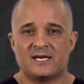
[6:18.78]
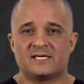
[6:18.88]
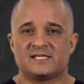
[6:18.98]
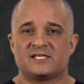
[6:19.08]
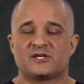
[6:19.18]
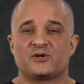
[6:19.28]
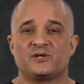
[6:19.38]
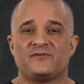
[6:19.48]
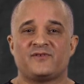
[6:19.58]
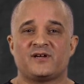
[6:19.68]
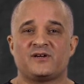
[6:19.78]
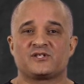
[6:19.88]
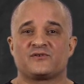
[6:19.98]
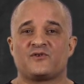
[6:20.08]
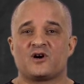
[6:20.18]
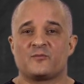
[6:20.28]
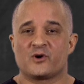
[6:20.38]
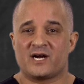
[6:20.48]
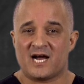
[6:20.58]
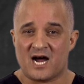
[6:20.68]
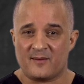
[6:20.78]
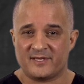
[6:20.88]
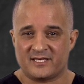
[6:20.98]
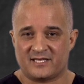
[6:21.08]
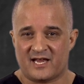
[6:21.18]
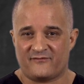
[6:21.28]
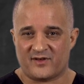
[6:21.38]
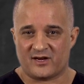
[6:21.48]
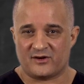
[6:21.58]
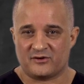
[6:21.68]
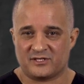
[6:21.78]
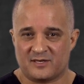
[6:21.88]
Since early failures are far more common than late failures,